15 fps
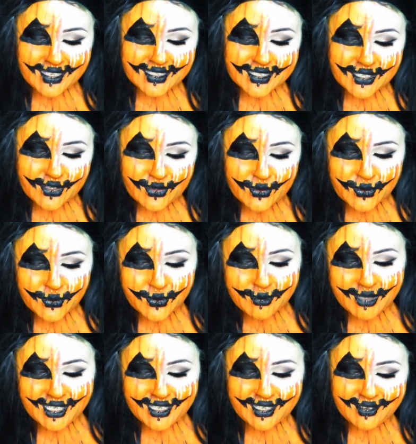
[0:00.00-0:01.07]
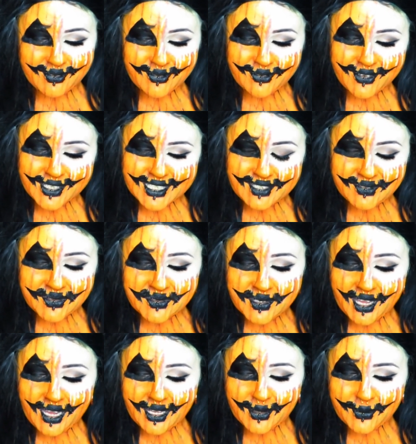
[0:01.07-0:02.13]
X Kurumi
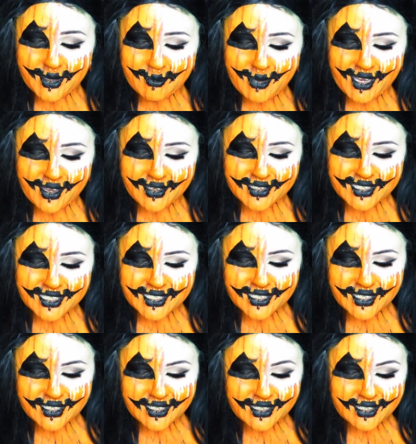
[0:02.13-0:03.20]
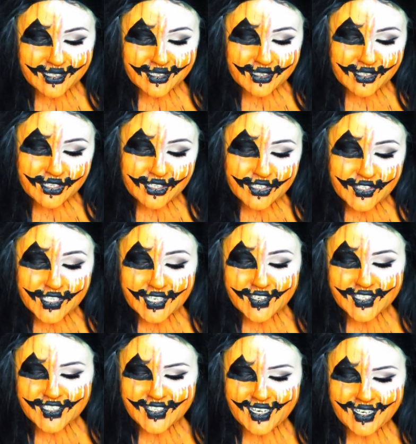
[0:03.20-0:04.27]
Festival Halloween Pouch. Trick
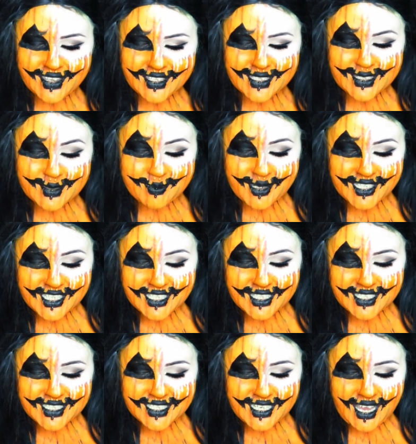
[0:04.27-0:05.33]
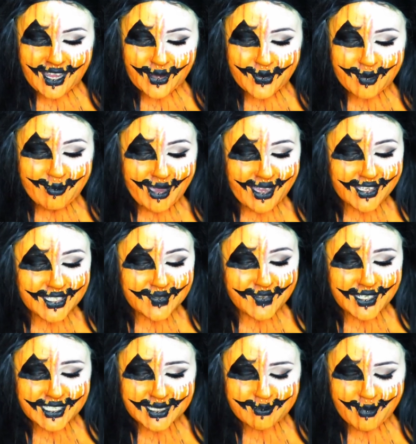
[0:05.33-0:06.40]
or Treat, the special edition Halloween pouch
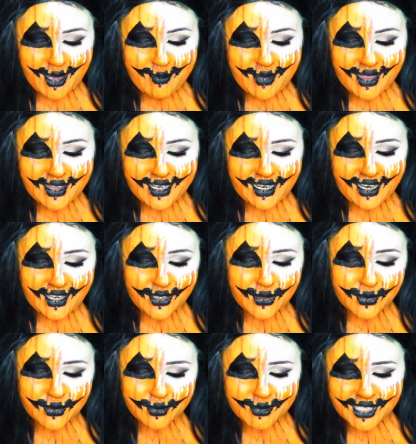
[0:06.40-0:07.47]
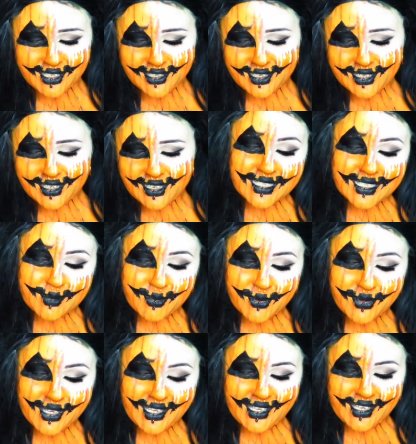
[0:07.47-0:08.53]
features My Melody and Kurumi in a
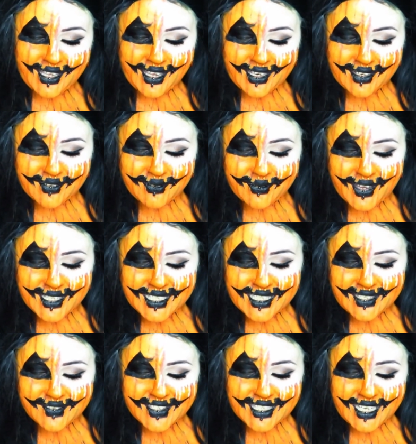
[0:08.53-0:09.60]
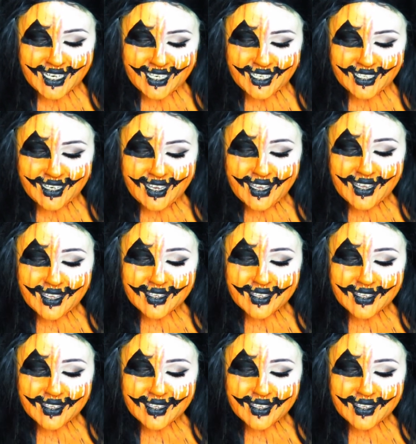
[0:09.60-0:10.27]
spooky yet festive setting.